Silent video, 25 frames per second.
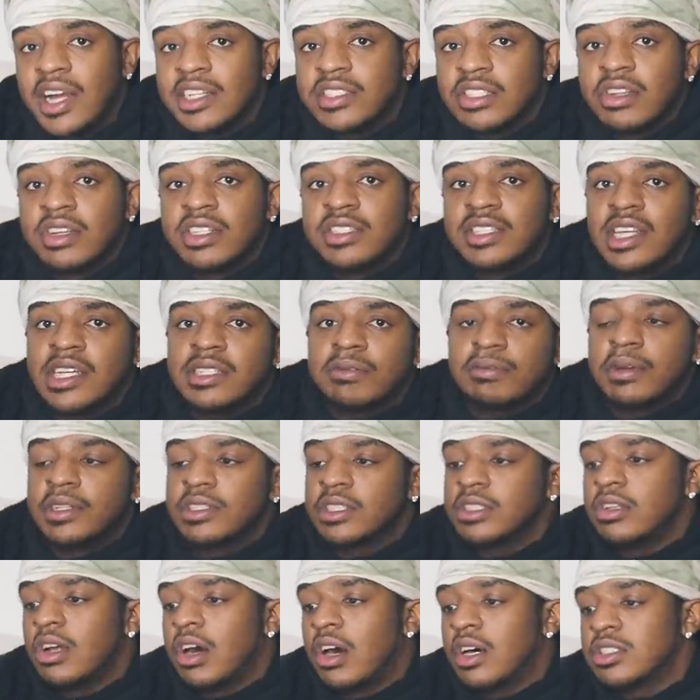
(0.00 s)
right, so this next
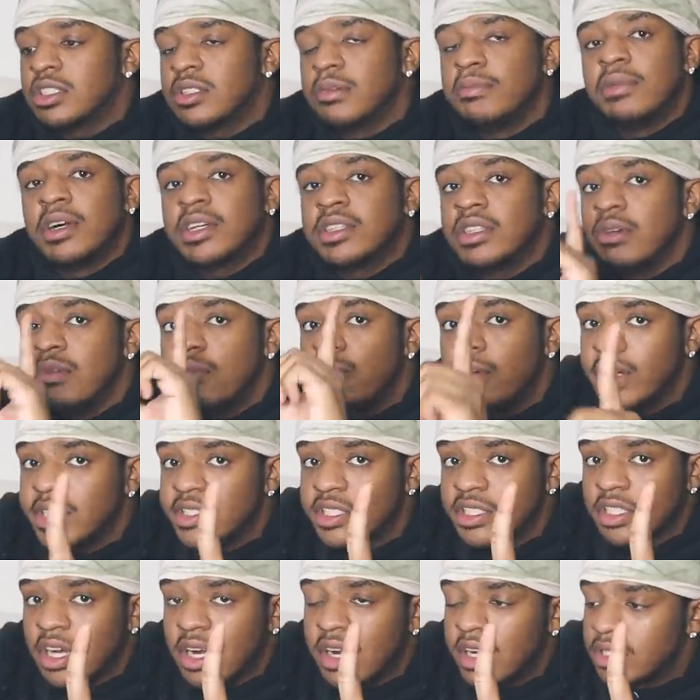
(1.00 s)
person also booked it one
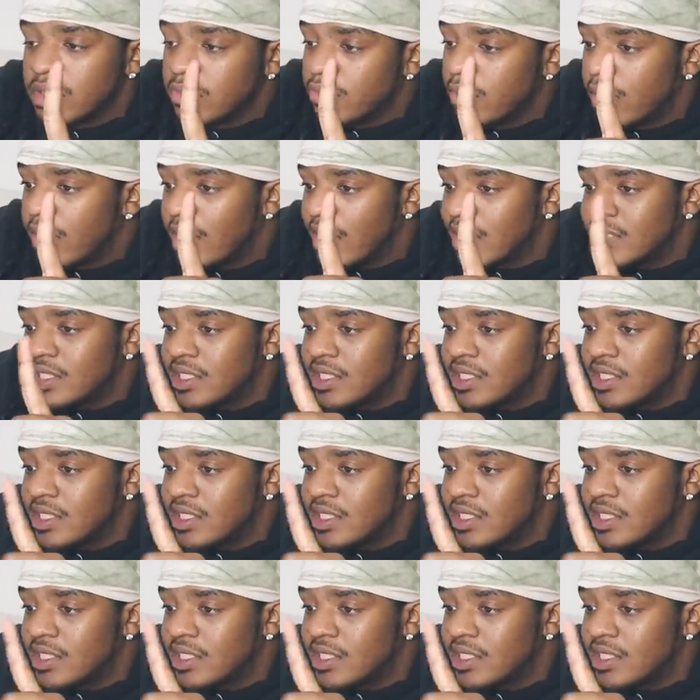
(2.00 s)
star as well. They